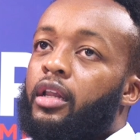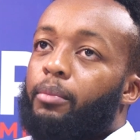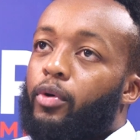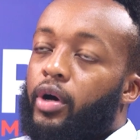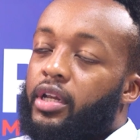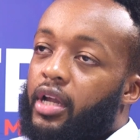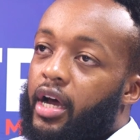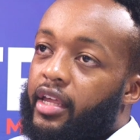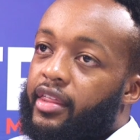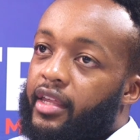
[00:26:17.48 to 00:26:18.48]
Number one,
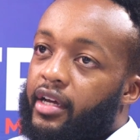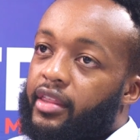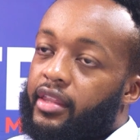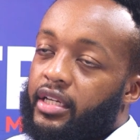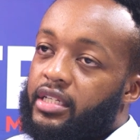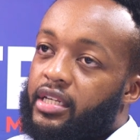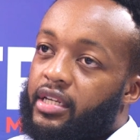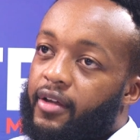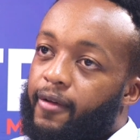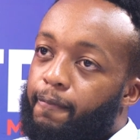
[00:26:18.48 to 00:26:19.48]
I think
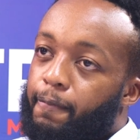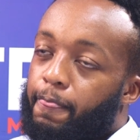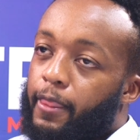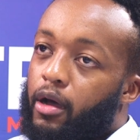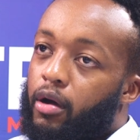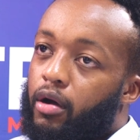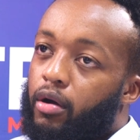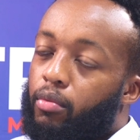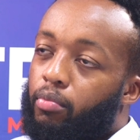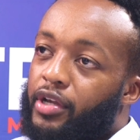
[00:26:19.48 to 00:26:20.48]
that
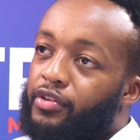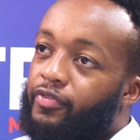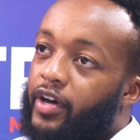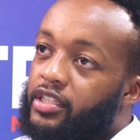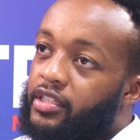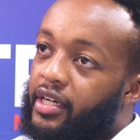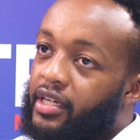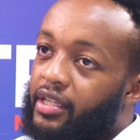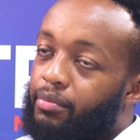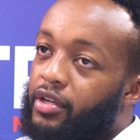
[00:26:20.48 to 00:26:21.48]

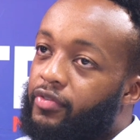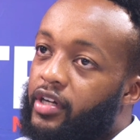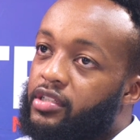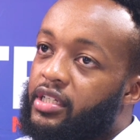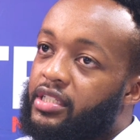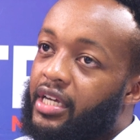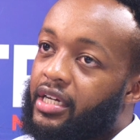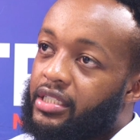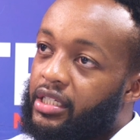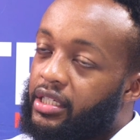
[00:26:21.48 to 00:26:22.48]
the manufacturing
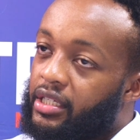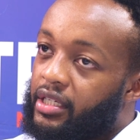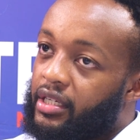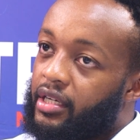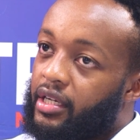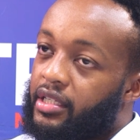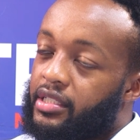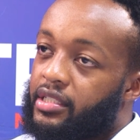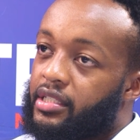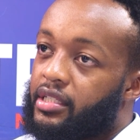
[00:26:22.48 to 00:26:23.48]
sector
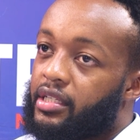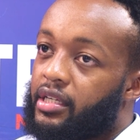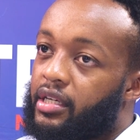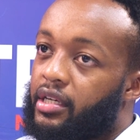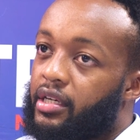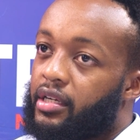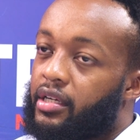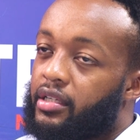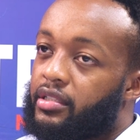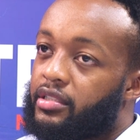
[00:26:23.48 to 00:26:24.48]
is
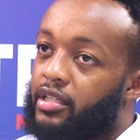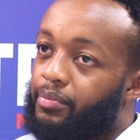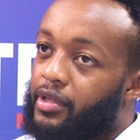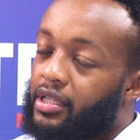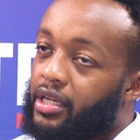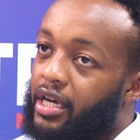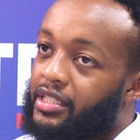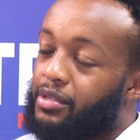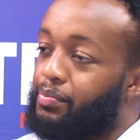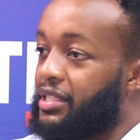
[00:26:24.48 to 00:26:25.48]
something that
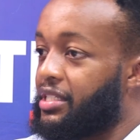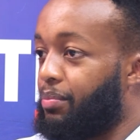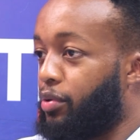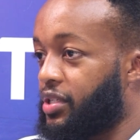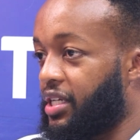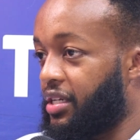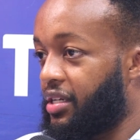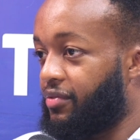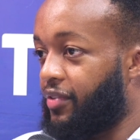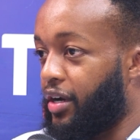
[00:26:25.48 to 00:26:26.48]
hasn't been supported
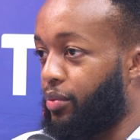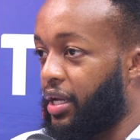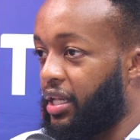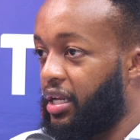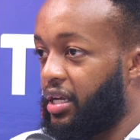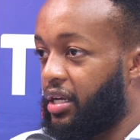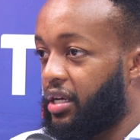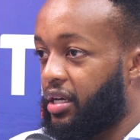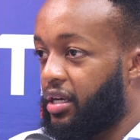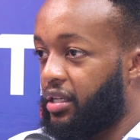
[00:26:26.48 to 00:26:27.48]
very well
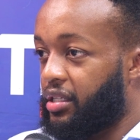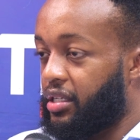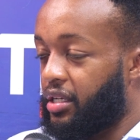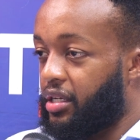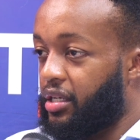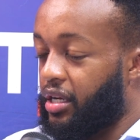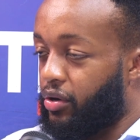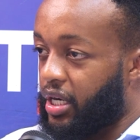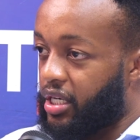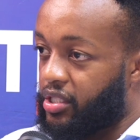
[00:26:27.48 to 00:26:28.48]
in
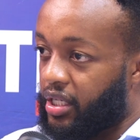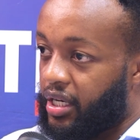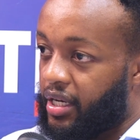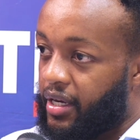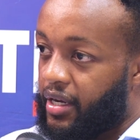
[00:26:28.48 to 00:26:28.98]
our country.